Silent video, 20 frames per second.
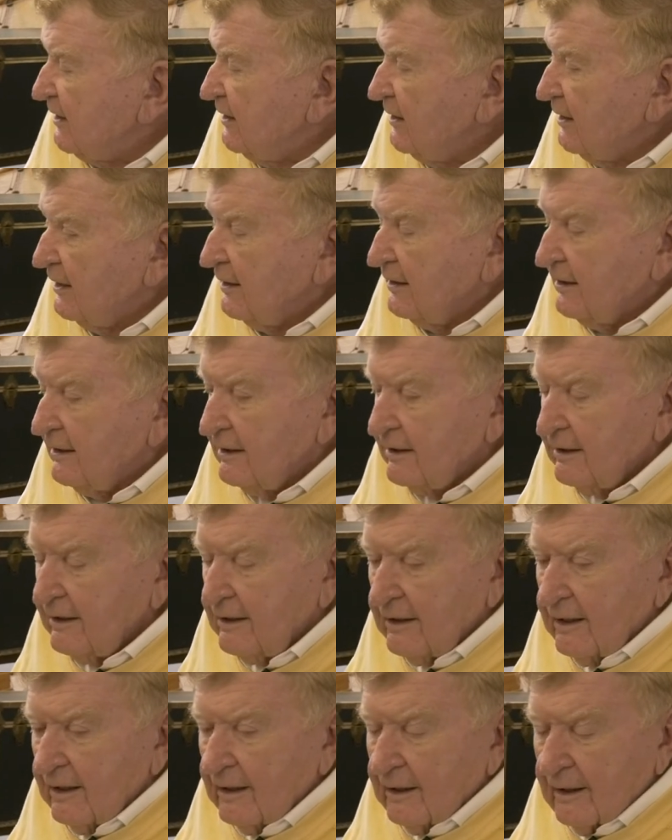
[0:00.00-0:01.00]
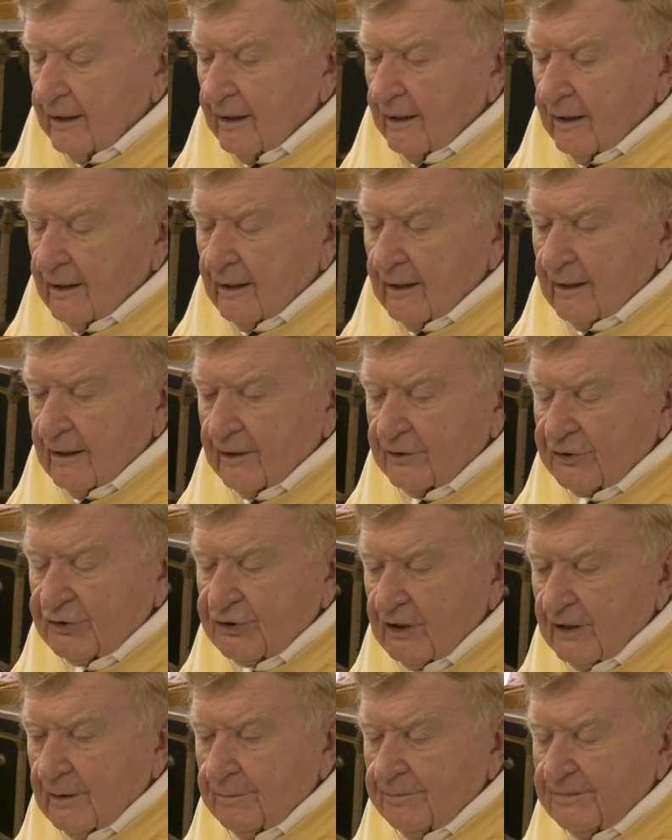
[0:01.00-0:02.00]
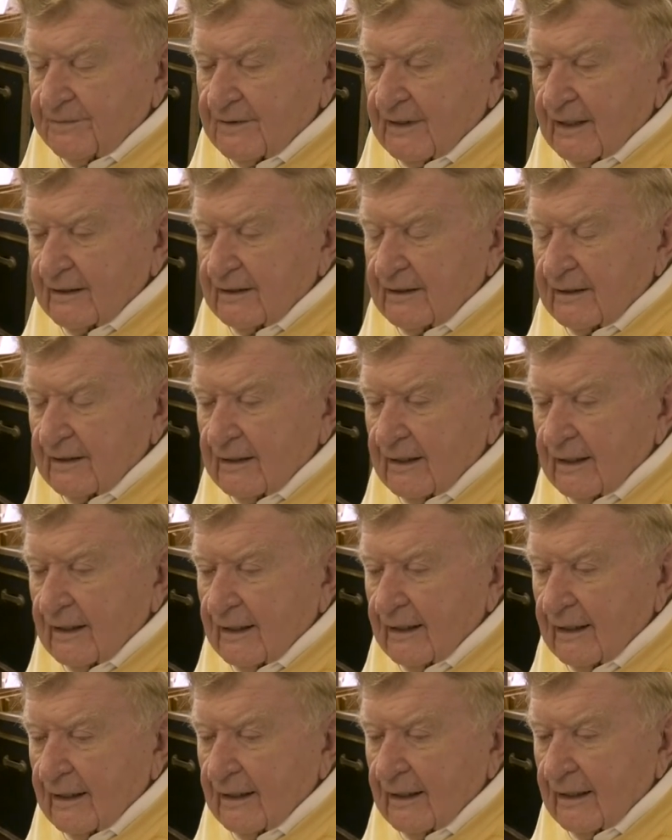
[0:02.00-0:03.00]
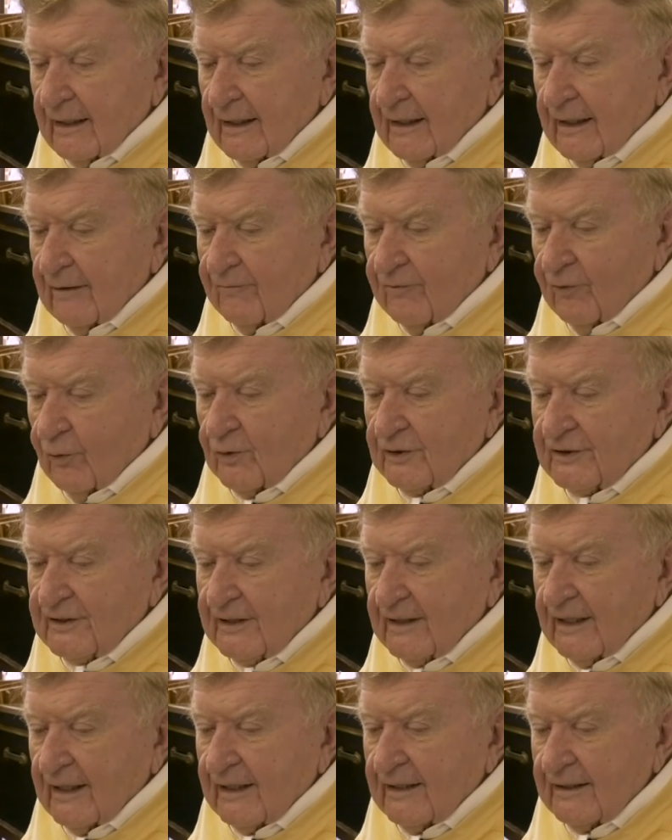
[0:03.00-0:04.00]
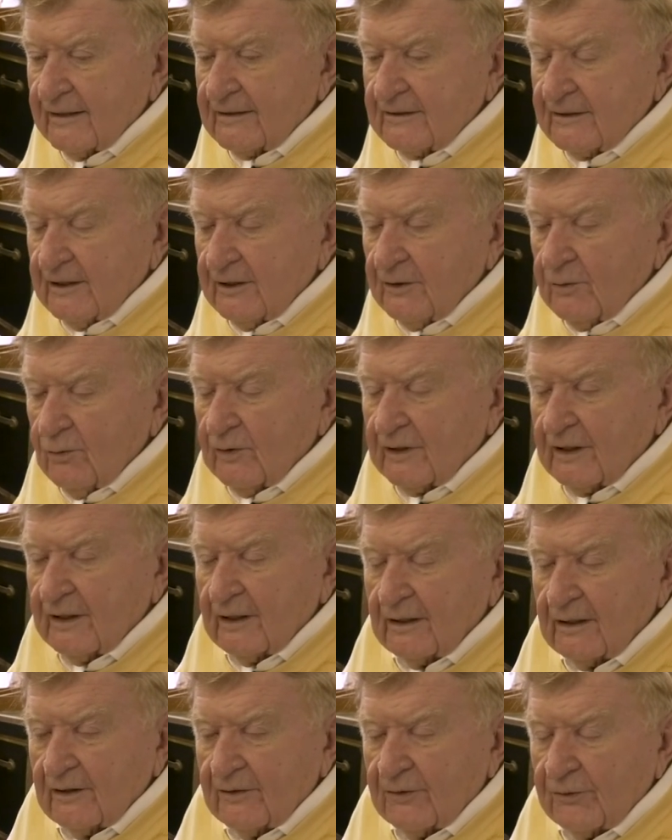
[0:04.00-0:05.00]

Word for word: uh, uh, ship that uh, uh, in 1492 when the